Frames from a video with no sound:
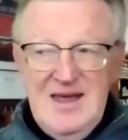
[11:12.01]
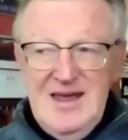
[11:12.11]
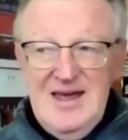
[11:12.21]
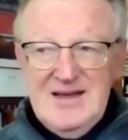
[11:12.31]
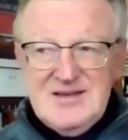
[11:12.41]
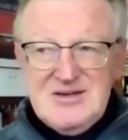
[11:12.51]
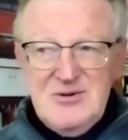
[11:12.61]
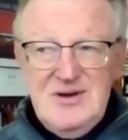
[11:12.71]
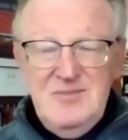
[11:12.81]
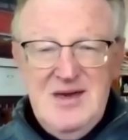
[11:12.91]
And so
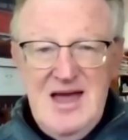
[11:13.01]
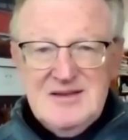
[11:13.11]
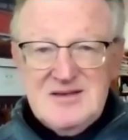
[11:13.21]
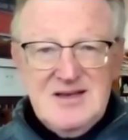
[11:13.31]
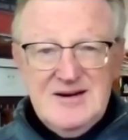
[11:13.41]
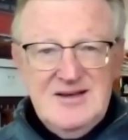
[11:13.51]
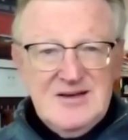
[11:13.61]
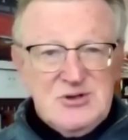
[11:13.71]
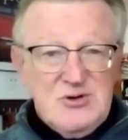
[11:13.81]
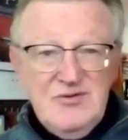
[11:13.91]
he began studying
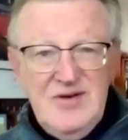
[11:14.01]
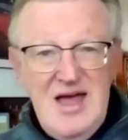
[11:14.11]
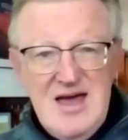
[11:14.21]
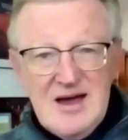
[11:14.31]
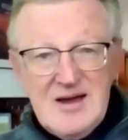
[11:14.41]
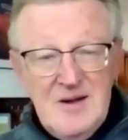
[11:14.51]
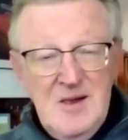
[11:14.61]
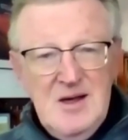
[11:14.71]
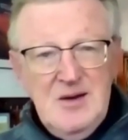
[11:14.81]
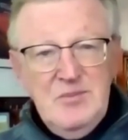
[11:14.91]
surveying
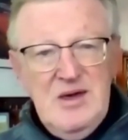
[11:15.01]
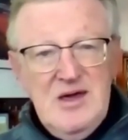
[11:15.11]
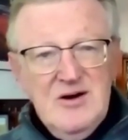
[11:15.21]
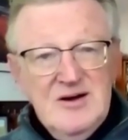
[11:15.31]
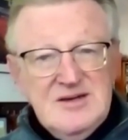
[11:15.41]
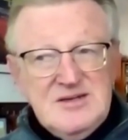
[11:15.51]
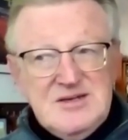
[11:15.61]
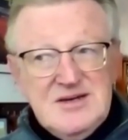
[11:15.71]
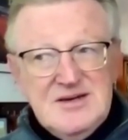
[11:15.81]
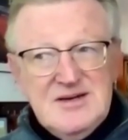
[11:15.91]

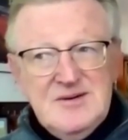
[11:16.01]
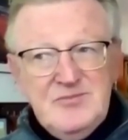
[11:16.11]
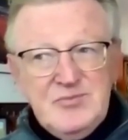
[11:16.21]
because uh,